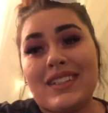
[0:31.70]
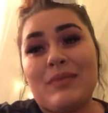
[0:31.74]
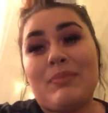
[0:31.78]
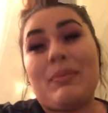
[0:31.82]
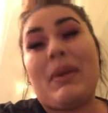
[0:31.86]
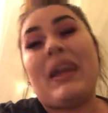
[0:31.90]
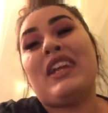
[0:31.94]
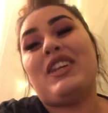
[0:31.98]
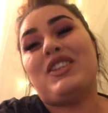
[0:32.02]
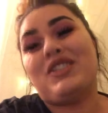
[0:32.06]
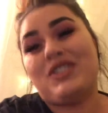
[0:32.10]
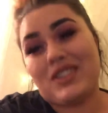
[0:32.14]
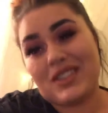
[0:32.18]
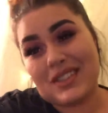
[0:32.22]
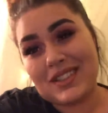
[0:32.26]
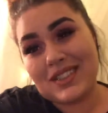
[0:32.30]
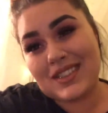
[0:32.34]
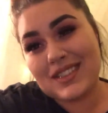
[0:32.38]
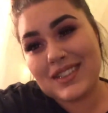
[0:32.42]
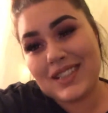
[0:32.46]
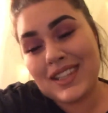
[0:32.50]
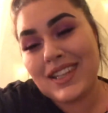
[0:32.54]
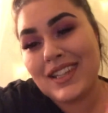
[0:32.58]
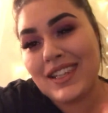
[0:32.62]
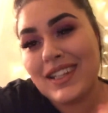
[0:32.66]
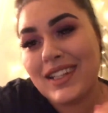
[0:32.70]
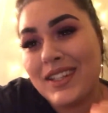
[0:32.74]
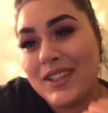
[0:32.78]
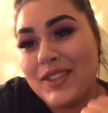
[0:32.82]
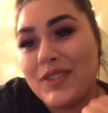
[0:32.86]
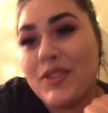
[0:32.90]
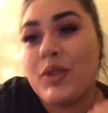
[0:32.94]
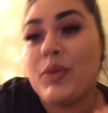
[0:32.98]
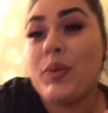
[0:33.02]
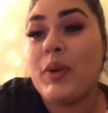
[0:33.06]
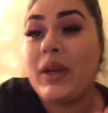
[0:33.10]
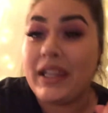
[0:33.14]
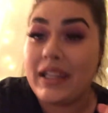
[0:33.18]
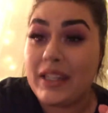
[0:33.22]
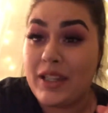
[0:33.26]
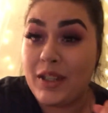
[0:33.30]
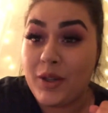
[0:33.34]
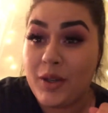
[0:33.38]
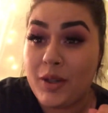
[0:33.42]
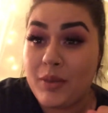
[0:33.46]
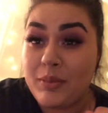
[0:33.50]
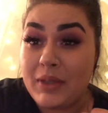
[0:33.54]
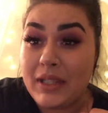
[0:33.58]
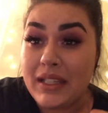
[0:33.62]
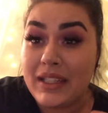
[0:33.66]
patience for waiting
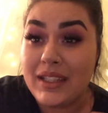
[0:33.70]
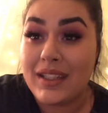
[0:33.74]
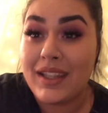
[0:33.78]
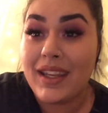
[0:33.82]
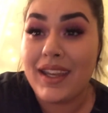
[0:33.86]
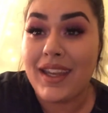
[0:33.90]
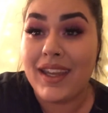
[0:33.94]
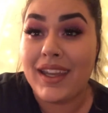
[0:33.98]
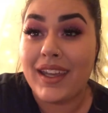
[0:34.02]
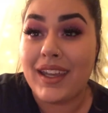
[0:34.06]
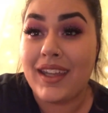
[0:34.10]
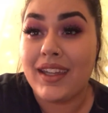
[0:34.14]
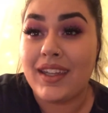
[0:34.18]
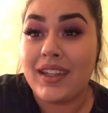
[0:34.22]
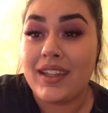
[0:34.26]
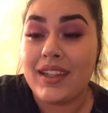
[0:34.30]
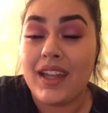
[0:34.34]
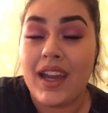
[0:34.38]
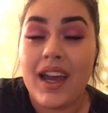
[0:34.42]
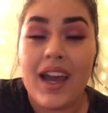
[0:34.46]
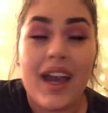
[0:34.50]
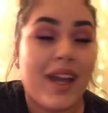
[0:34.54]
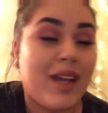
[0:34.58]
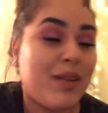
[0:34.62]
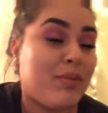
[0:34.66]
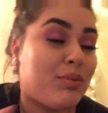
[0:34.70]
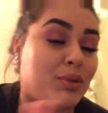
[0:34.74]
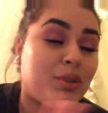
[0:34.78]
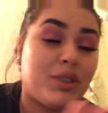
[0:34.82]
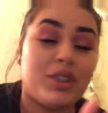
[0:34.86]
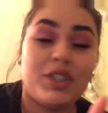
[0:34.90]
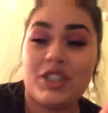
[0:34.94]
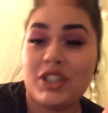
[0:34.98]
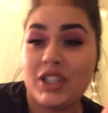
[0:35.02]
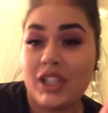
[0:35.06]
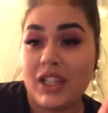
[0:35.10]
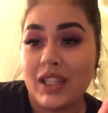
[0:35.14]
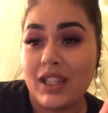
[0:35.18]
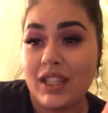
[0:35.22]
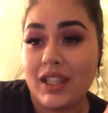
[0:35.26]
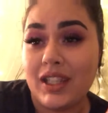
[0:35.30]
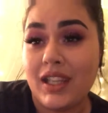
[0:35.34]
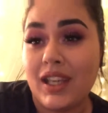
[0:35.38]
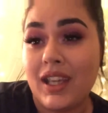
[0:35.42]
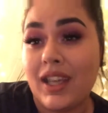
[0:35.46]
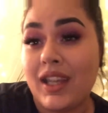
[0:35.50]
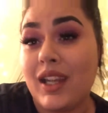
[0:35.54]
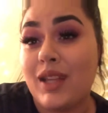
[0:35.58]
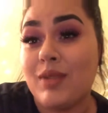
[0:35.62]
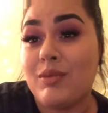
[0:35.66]
on me, and I appreciate it,
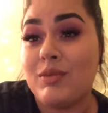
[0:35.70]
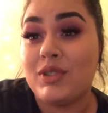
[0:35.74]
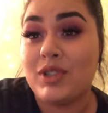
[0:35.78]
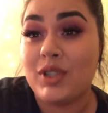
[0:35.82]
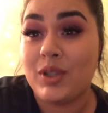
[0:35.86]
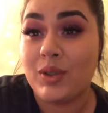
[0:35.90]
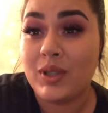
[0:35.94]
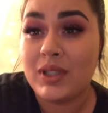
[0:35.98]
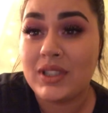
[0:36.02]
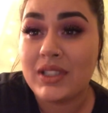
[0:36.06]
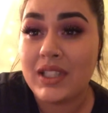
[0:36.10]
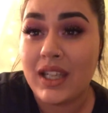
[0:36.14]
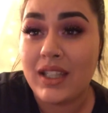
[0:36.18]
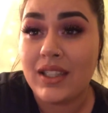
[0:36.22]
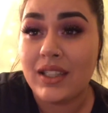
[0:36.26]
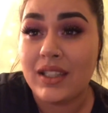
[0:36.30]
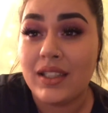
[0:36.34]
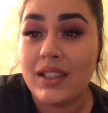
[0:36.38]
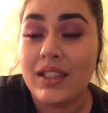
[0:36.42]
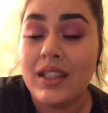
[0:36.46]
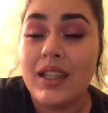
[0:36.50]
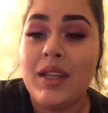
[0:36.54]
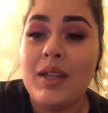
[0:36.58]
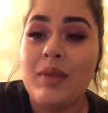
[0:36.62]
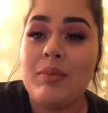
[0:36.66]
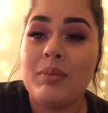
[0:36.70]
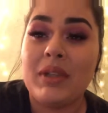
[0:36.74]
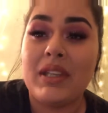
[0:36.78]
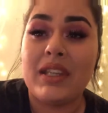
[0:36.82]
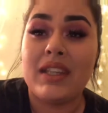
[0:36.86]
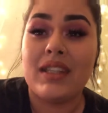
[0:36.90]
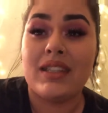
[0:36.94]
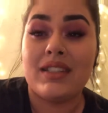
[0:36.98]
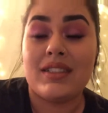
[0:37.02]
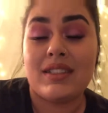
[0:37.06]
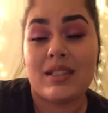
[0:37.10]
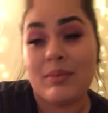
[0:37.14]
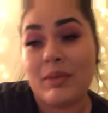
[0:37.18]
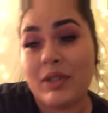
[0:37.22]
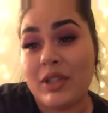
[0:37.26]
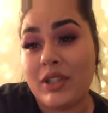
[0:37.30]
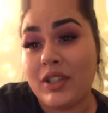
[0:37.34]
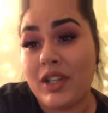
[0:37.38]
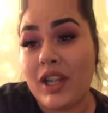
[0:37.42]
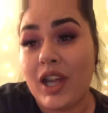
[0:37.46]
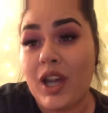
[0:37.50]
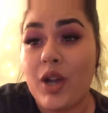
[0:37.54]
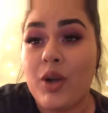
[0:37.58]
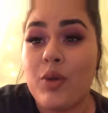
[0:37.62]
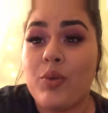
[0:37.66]
and I'm so excited because I'm here
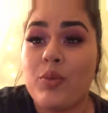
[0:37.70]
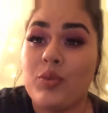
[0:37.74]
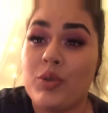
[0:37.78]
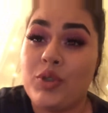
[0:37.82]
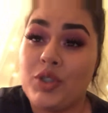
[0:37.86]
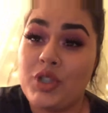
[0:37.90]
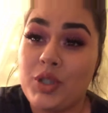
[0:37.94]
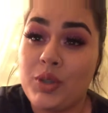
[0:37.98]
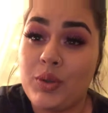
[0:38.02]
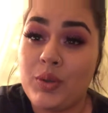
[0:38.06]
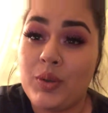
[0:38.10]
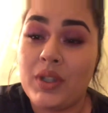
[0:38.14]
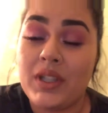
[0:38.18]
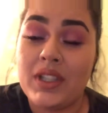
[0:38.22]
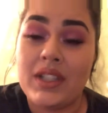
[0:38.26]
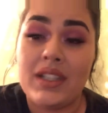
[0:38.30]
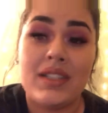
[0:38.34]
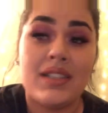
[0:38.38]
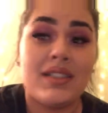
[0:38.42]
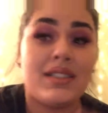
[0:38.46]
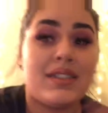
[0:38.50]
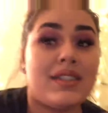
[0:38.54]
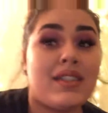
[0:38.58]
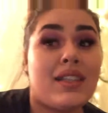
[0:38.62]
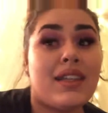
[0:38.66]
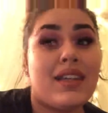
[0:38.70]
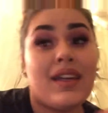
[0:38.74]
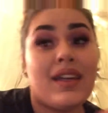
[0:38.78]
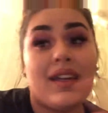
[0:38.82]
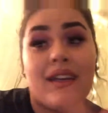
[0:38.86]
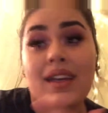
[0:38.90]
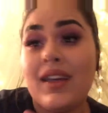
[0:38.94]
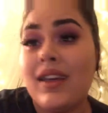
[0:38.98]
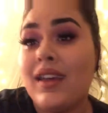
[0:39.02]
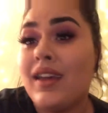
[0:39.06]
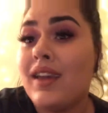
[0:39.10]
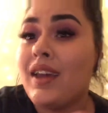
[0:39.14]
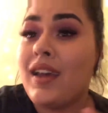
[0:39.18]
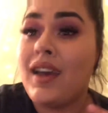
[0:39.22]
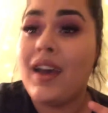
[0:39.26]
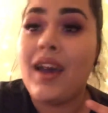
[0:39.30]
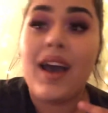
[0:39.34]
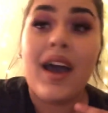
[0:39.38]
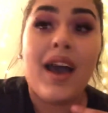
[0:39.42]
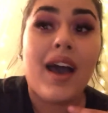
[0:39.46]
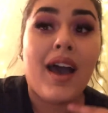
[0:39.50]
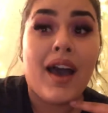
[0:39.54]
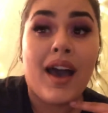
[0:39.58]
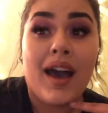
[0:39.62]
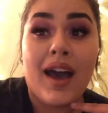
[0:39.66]
now. We're doing this.
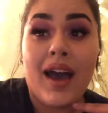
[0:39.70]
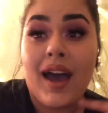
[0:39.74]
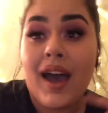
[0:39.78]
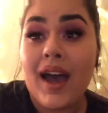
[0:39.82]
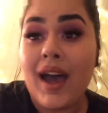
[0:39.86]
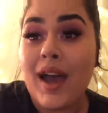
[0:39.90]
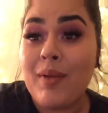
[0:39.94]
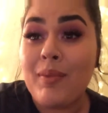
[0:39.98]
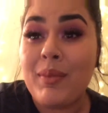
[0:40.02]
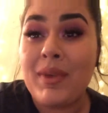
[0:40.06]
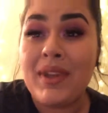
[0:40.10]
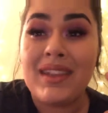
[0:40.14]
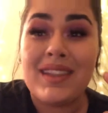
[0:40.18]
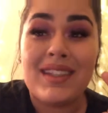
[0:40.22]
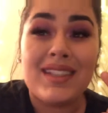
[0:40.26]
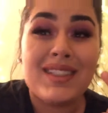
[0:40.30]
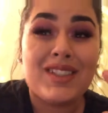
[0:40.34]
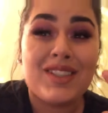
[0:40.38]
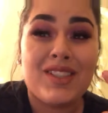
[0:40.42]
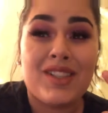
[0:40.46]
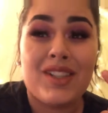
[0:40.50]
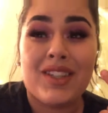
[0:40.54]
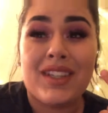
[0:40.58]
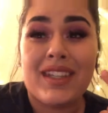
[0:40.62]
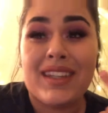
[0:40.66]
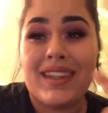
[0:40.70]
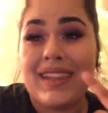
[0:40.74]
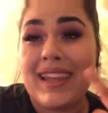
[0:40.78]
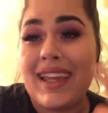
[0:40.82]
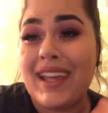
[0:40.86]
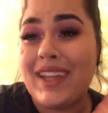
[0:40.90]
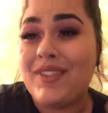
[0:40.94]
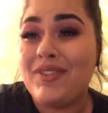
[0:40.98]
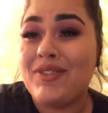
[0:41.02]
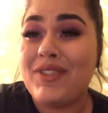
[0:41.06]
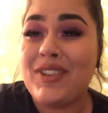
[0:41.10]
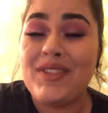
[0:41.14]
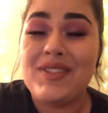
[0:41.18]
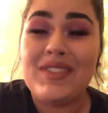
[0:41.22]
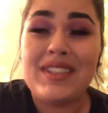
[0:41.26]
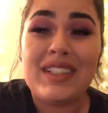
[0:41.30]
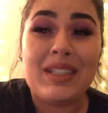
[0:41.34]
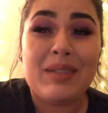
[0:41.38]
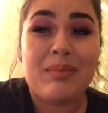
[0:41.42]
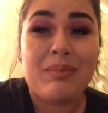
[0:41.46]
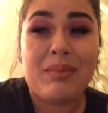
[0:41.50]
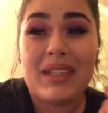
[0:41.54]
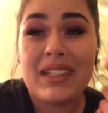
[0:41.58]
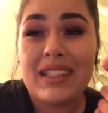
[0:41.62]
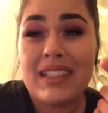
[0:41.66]
I made this look in like
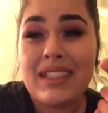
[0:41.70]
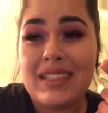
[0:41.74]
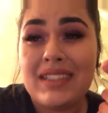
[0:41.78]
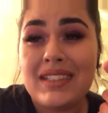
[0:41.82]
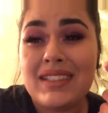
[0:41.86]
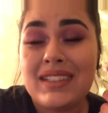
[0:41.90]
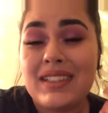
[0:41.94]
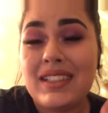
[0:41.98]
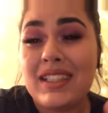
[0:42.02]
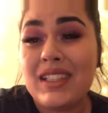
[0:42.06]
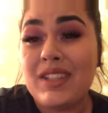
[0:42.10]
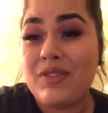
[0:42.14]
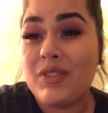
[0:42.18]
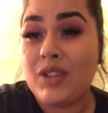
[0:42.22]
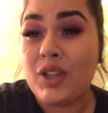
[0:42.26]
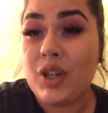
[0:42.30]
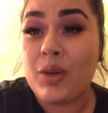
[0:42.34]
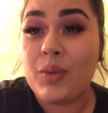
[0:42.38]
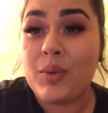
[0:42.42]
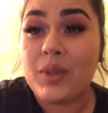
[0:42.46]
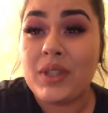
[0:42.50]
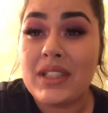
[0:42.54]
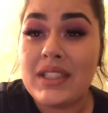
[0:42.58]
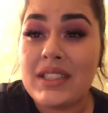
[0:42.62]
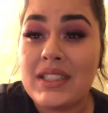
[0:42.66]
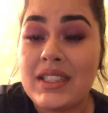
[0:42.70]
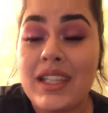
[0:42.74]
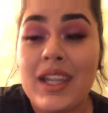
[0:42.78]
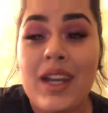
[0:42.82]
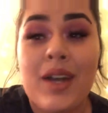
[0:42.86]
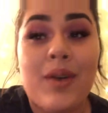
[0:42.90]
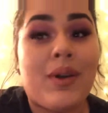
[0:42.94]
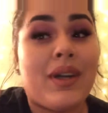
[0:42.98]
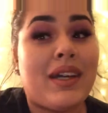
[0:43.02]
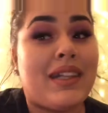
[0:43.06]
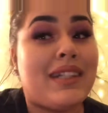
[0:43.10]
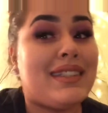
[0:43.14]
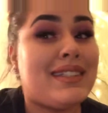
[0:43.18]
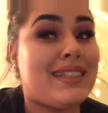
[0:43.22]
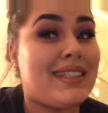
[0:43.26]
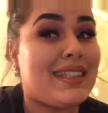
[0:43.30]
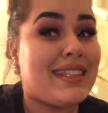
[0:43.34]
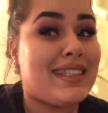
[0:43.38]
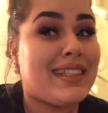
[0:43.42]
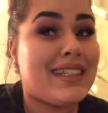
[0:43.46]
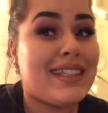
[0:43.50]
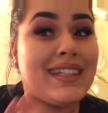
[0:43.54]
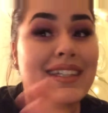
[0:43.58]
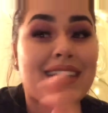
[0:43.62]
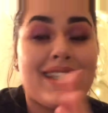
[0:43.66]
15 minutes. If y'all want to see how I did
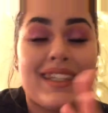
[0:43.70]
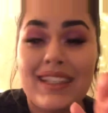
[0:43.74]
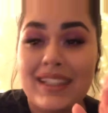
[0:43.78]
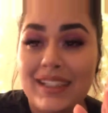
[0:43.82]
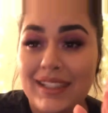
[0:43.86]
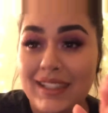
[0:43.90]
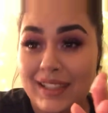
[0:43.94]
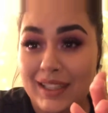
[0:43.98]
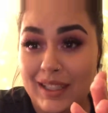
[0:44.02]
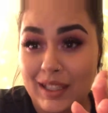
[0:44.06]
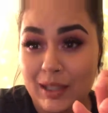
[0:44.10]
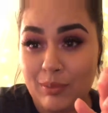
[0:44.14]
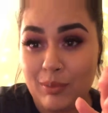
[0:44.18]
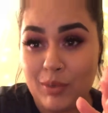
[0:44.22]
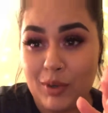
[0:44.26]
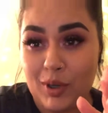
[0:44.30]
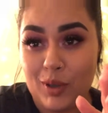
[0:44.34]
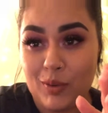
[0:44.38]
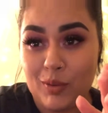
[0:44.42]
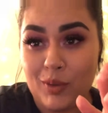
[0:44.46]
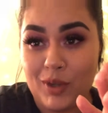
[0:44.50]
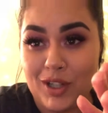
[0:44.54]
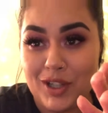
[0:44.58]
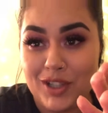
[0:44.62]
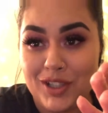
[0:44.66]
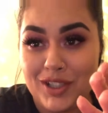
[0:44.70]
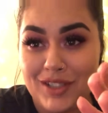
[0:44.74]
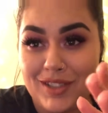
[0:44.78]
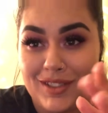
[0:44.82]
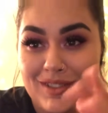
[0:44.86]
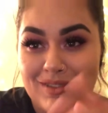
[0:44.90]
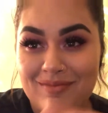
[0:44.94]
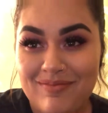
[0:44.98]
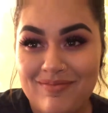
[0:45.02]
it, keep on watching.